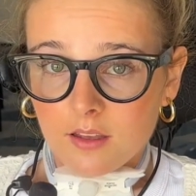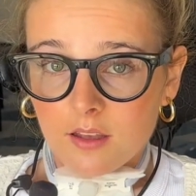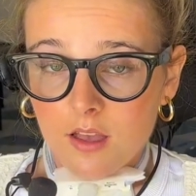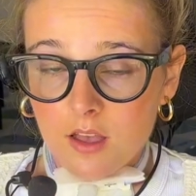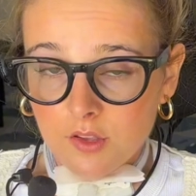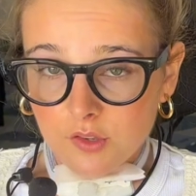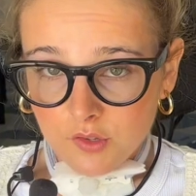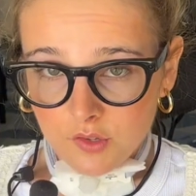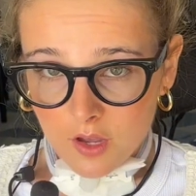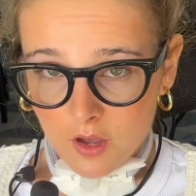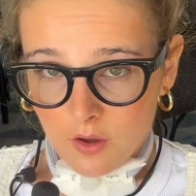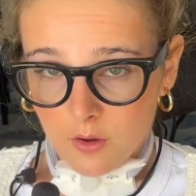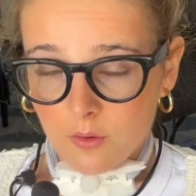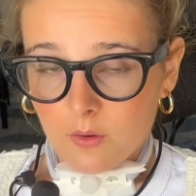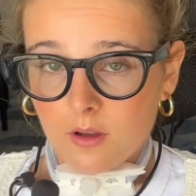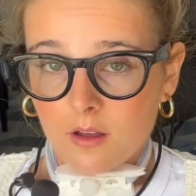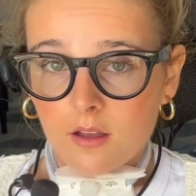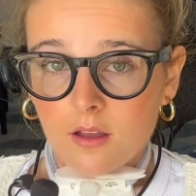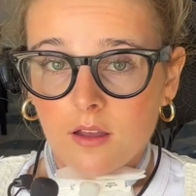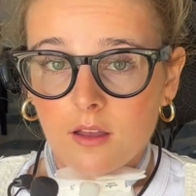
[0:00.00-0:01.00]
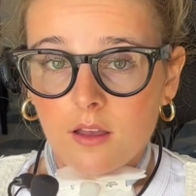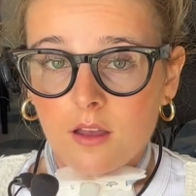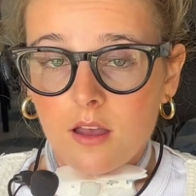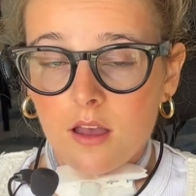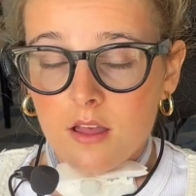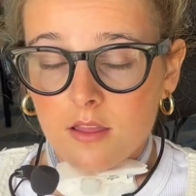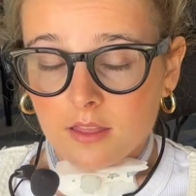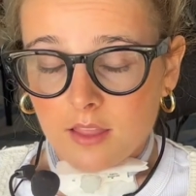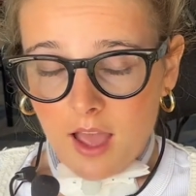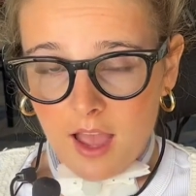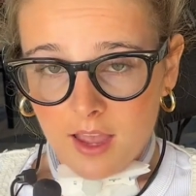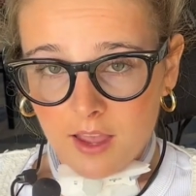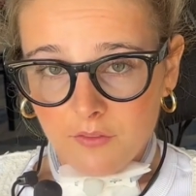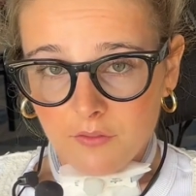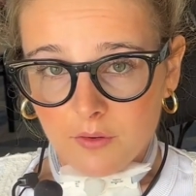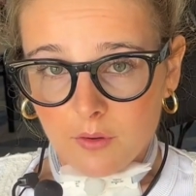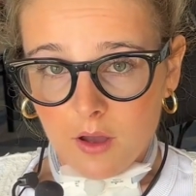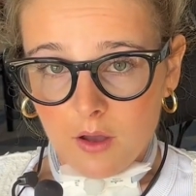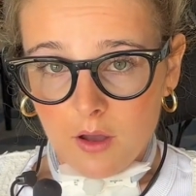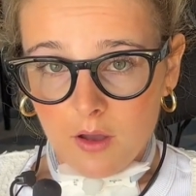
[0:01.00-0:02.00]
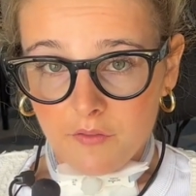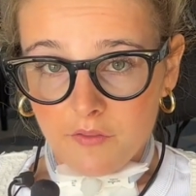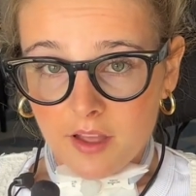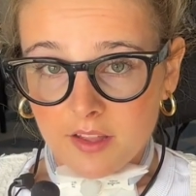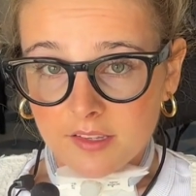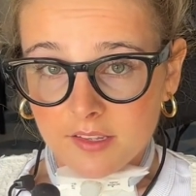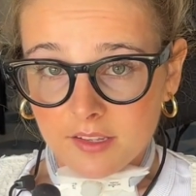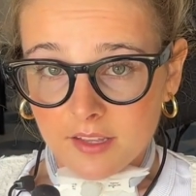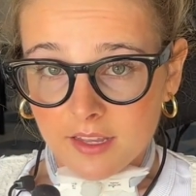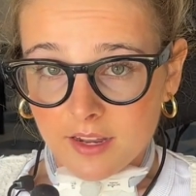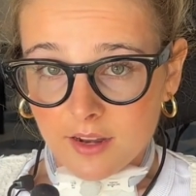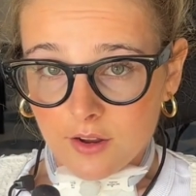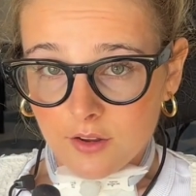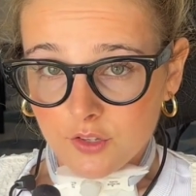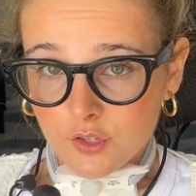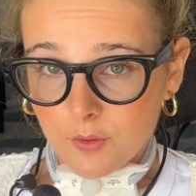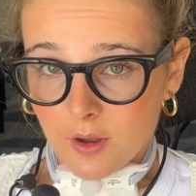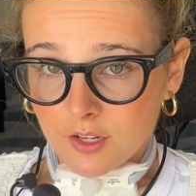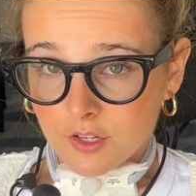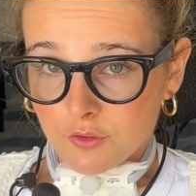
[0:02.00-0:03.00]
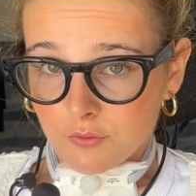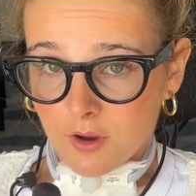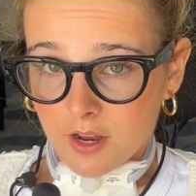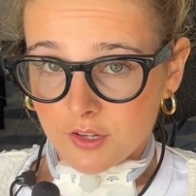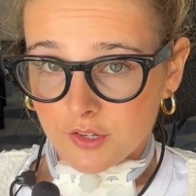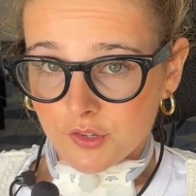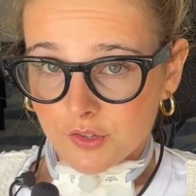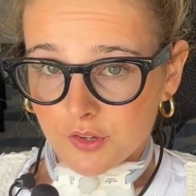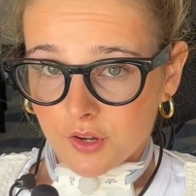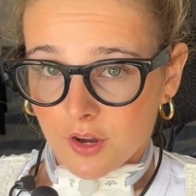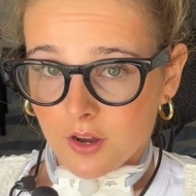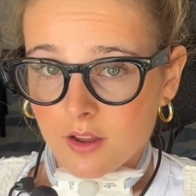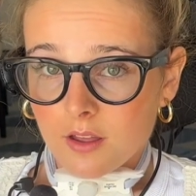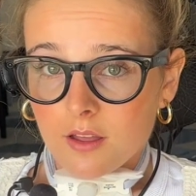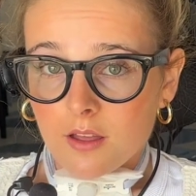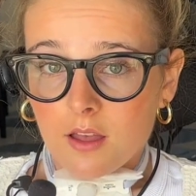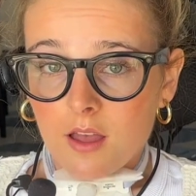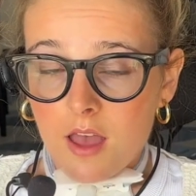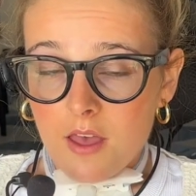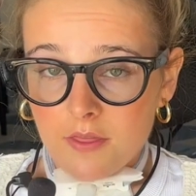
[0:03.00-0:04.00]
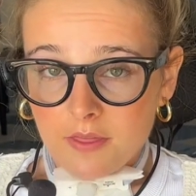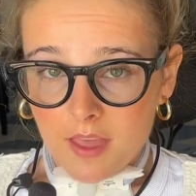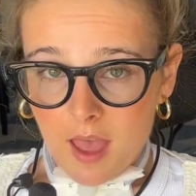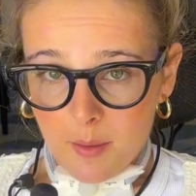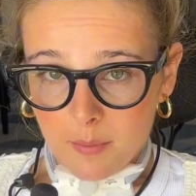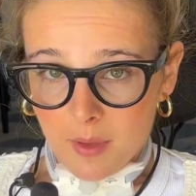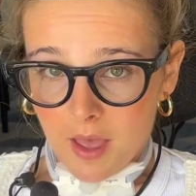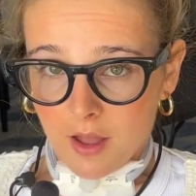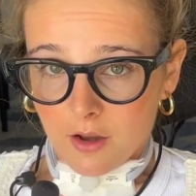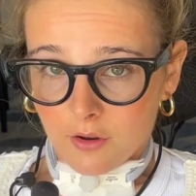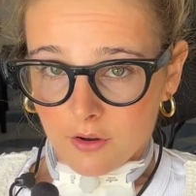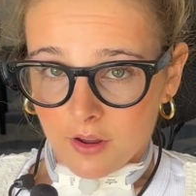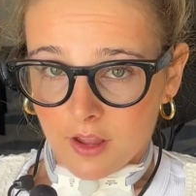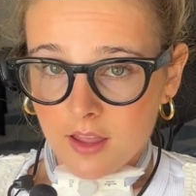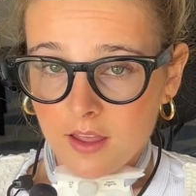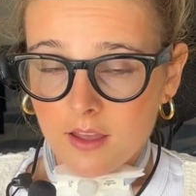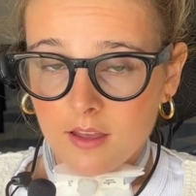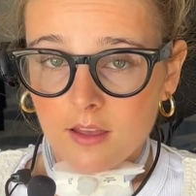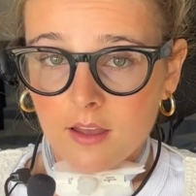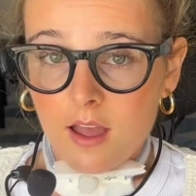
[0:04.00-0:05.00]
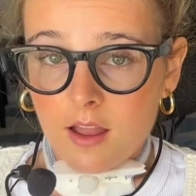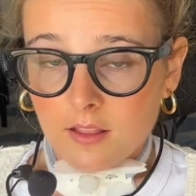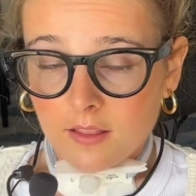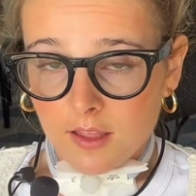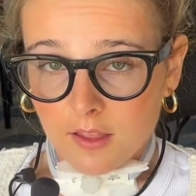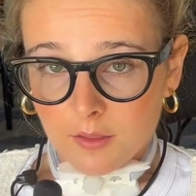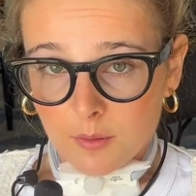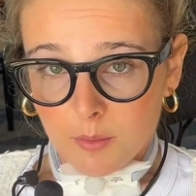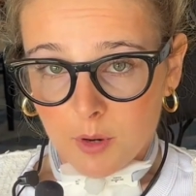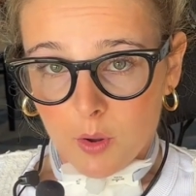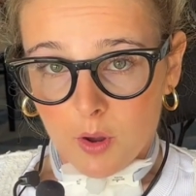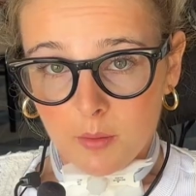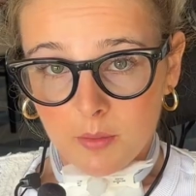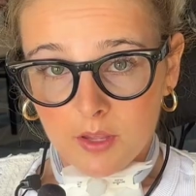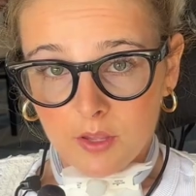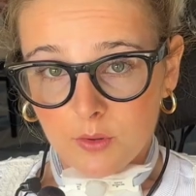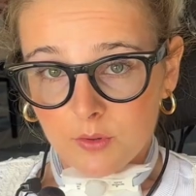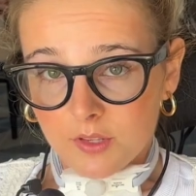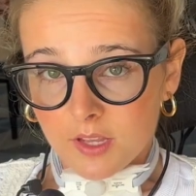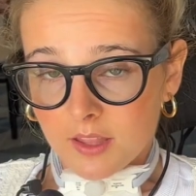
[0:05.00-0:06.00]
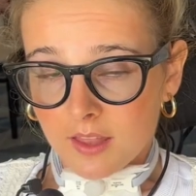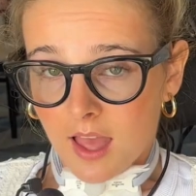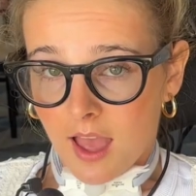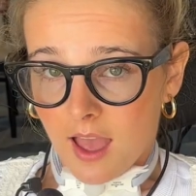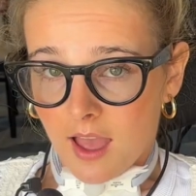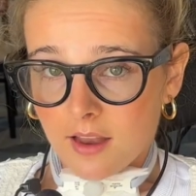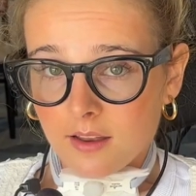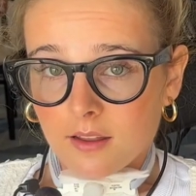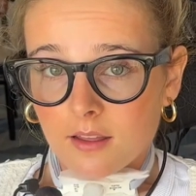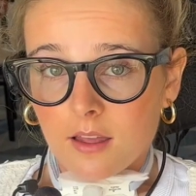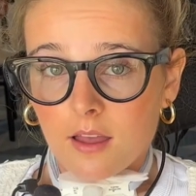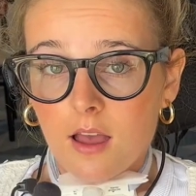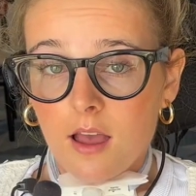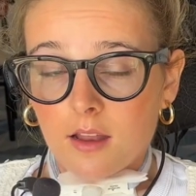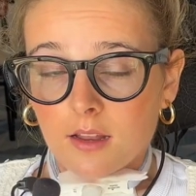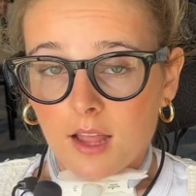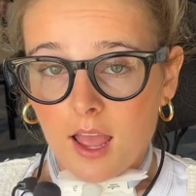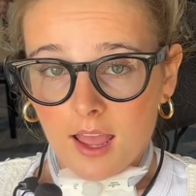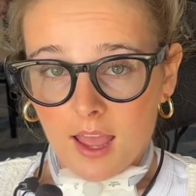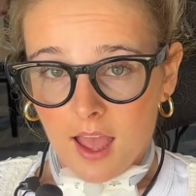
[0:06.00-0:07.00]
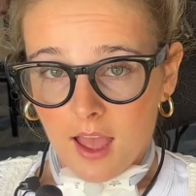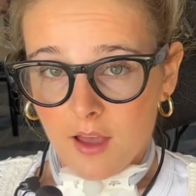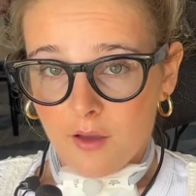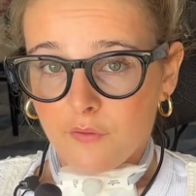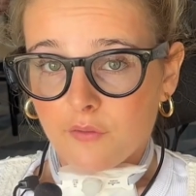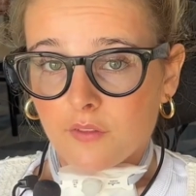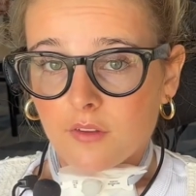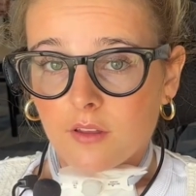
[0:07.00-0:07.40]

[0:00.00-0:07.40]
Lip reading: So I have a ventilator, so I had to register that battery, let them know I'd be using that. I have